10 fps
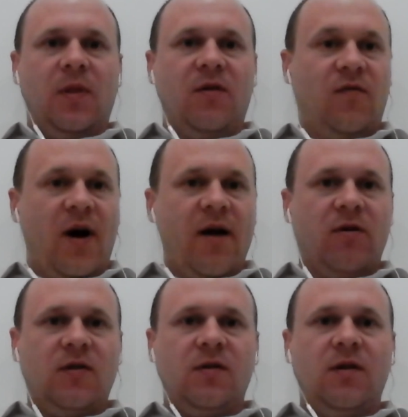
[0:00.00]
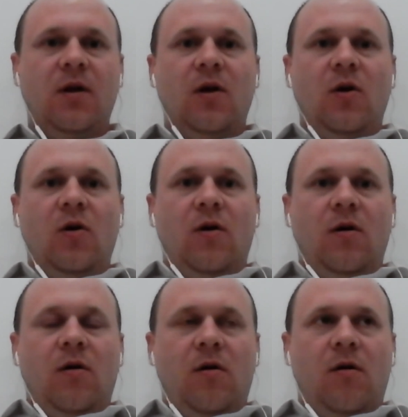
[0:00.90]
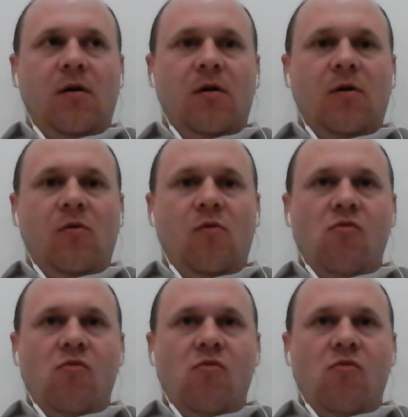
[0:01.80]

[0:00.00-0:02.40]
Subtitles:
the virus will